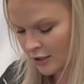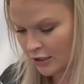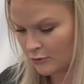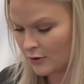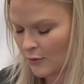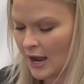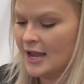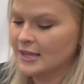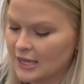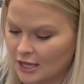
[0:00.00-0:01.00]
you go
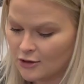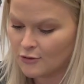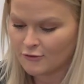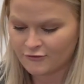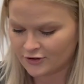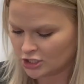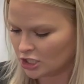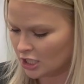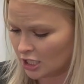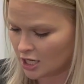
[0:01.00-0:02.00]
hiking, you go
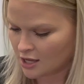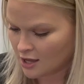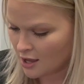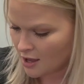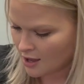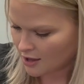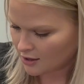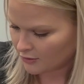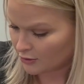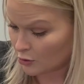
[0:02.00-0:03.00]
fishing,
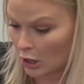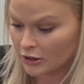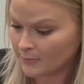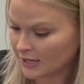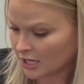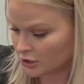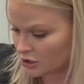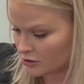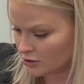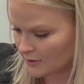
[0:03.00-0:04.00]
you go to the
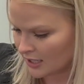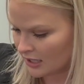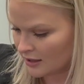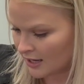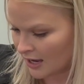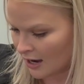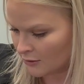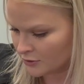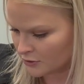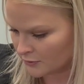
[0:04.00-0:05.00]
beach, you do anything
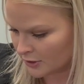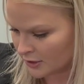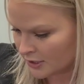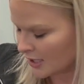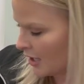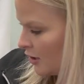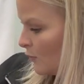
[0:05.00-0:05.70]
outdoors and you